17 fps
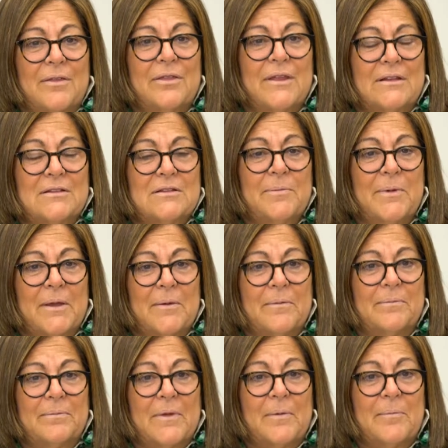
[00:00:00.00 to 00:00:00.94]
thing to
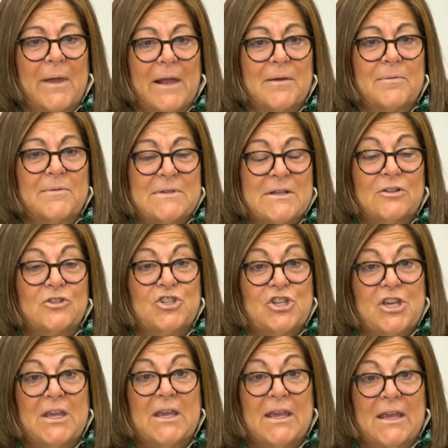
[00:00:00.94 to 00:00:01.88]
be a Mademoiselle
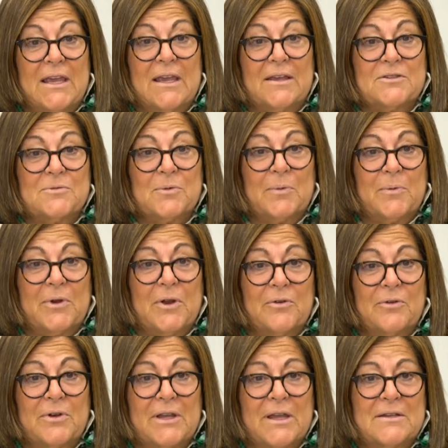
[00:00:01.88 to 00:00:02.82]
GE, as we were
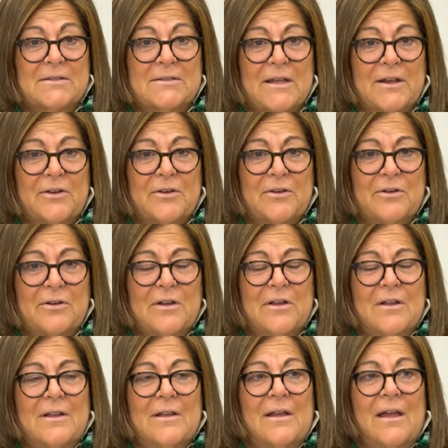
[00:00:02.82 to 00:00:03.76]
known, a guest editor.
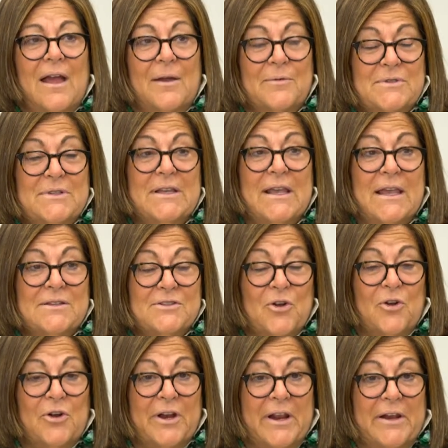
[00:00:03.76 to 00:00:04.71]
I was the
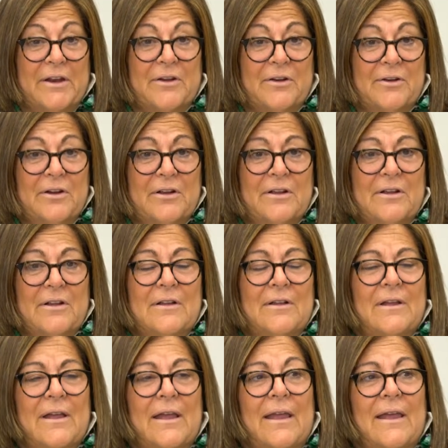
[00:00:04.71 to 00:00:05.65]
guest art editor,
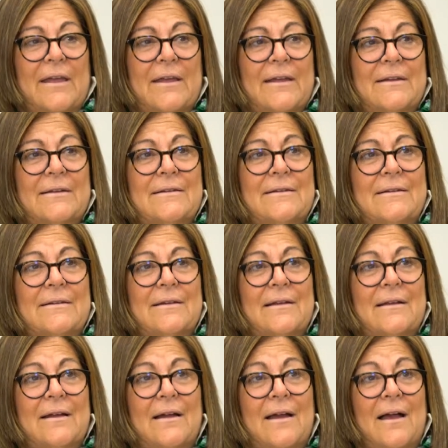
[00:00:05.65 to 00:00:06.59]
and
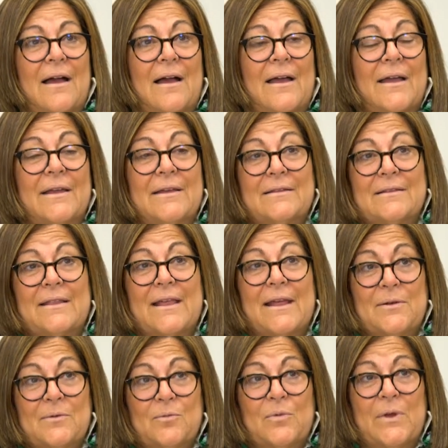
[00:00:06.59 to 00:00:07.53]
I
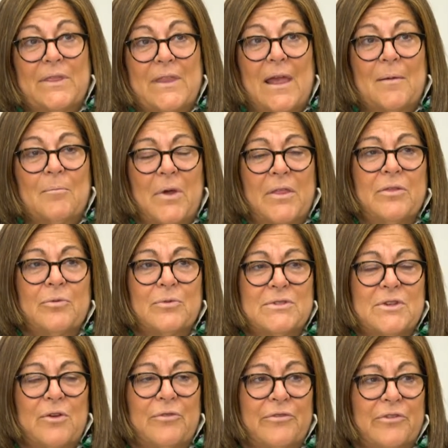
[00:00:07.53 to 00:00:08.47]
then, when that month
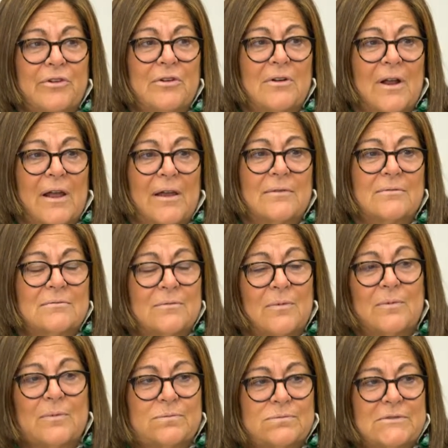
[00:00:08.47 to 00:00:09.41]
was over, I
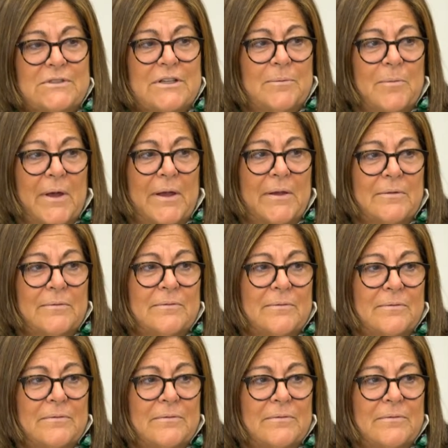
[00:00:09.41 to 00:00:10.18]
did my